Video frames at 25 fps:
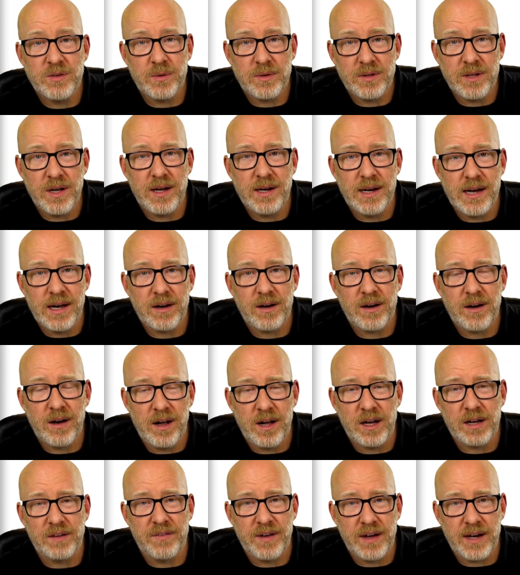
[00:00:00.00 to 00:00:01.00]
with
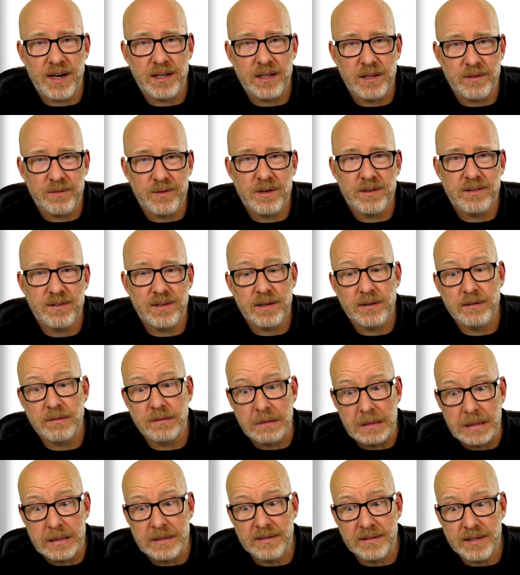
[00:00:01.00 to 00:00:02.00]
non-alcoholic fatty liver disease,
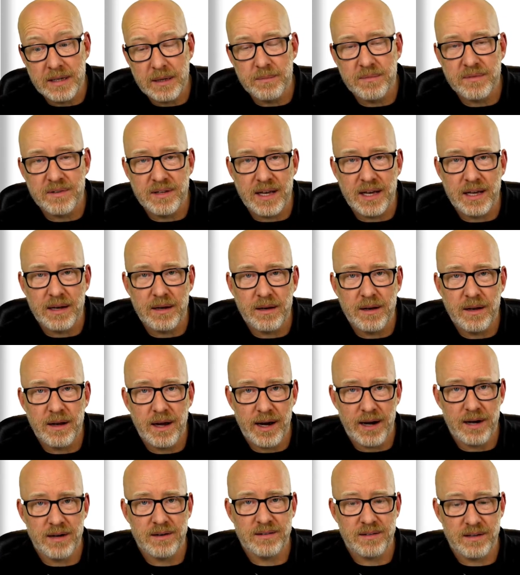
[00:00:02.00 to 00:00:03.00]
it seems that
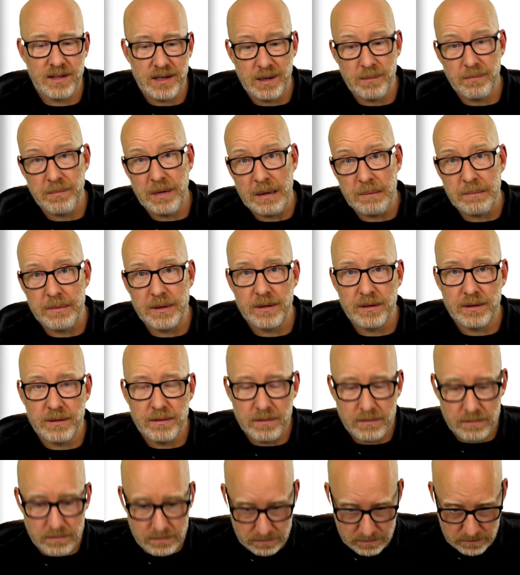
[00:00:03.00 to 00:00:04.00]
higher selenium might be
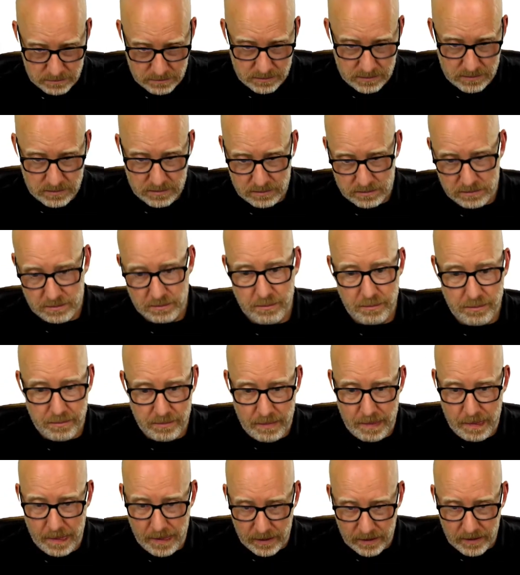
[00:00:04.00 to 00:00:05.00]

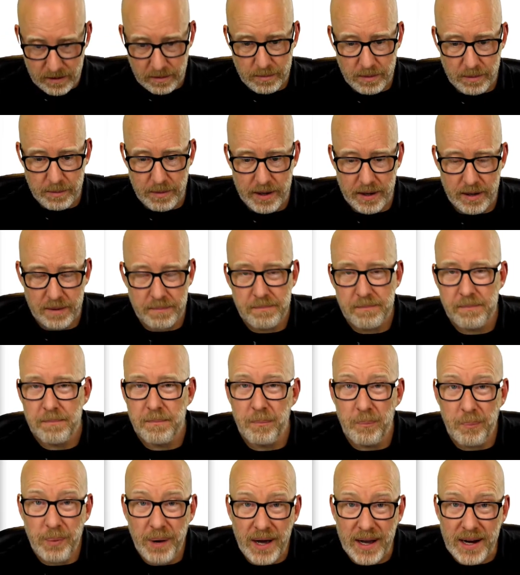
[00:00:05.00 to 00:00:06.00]
a little bit better.
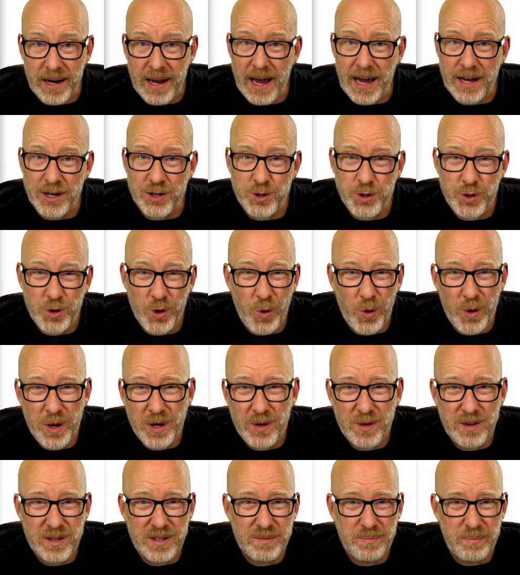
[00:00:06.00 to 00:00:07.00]
But I'm showing
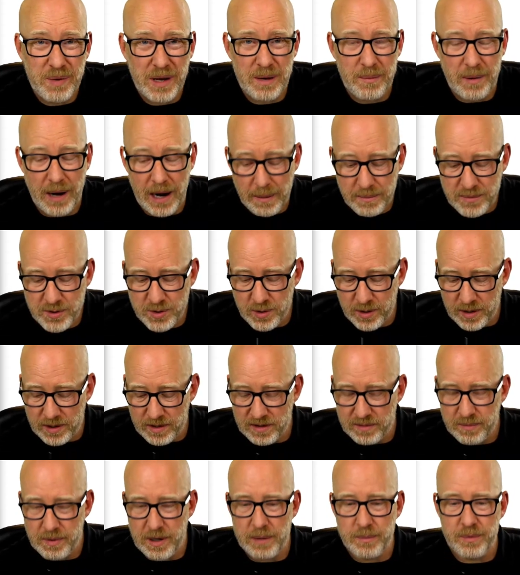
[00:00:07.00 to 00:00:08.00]
you this
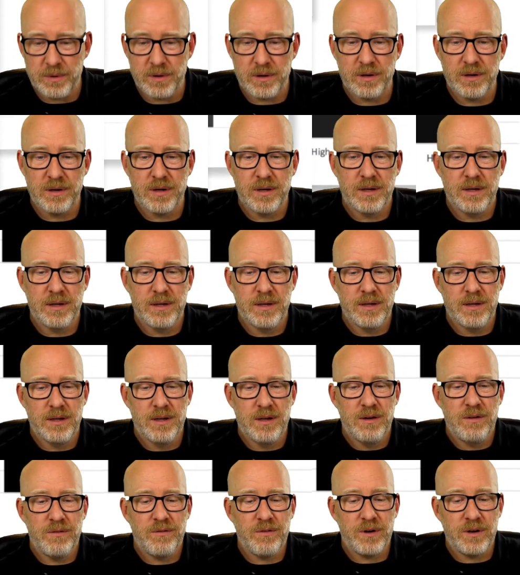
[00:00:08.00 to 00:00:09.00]
paper
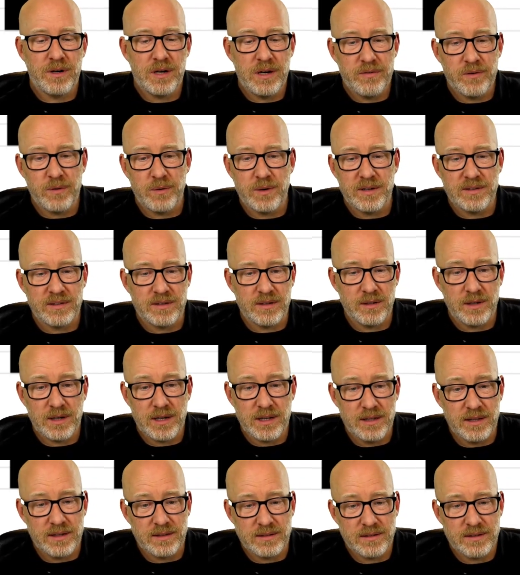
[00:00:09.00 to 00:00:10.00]
for a different reason. Look
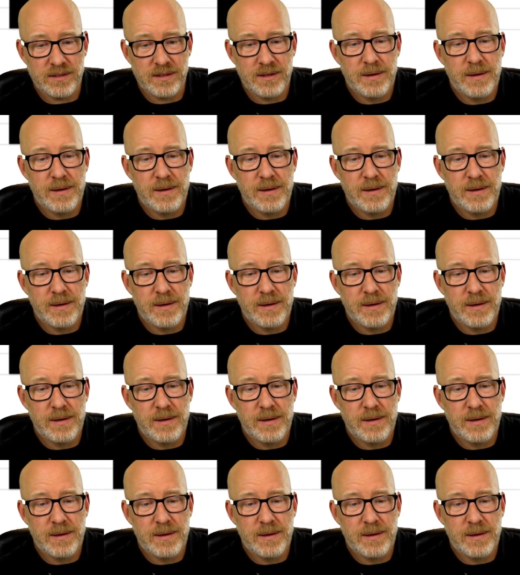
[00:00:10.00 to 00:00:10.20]
at this.